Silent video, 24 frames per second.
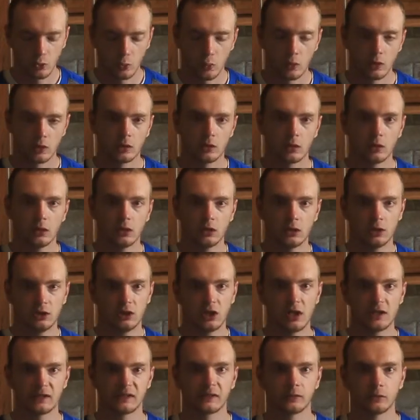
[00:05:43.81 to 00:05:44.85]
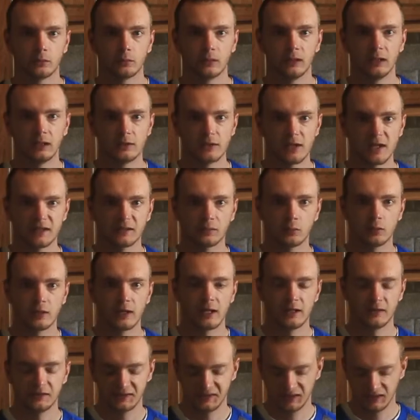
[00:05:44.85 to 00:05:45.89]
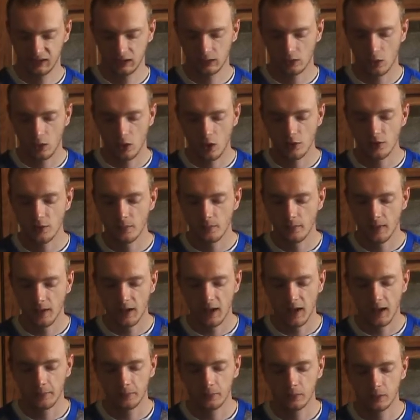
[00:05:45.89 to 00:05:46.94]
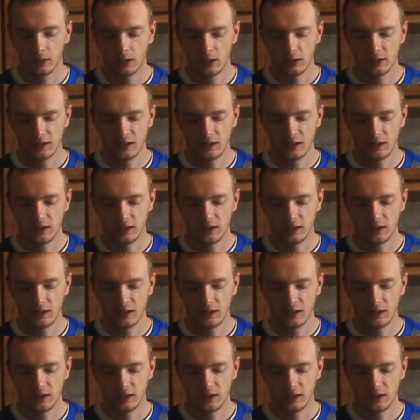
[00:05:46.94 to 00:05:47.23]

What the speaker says: corner does for me, and that's what I seen on the map